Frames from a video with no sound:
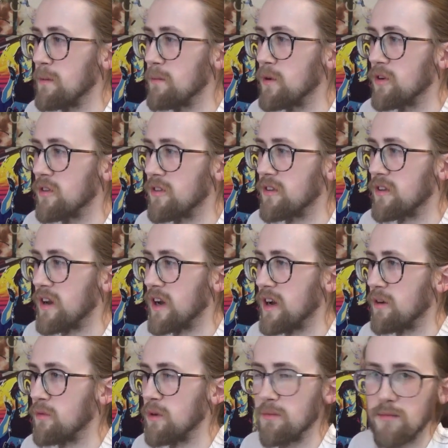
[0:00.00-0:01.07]
but
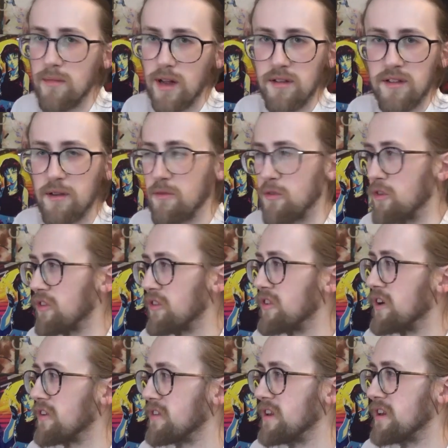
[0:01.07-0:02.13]
uh, we've like I said, already
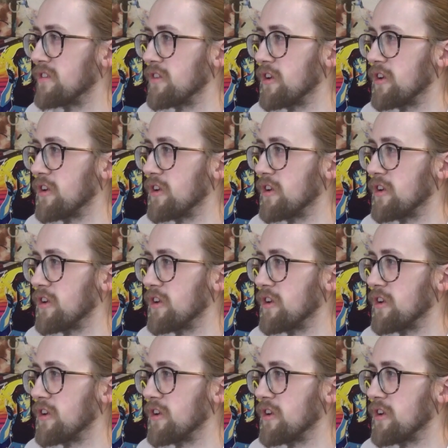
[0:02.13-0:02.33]
started it.